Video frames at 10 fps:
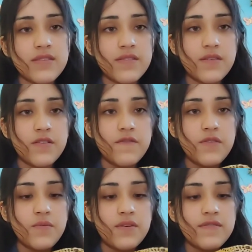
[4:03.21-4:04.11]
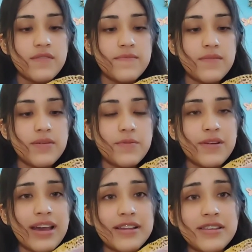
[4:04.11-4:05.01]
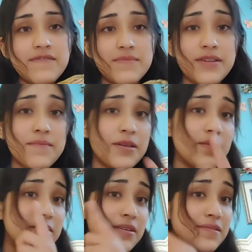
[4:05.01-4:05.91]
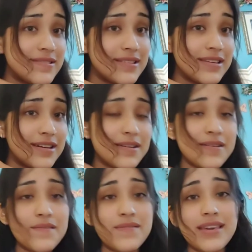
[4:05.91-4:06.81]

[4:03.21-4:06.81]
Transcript: So if you want something a bit more active, I'd probably go with a crested gecko.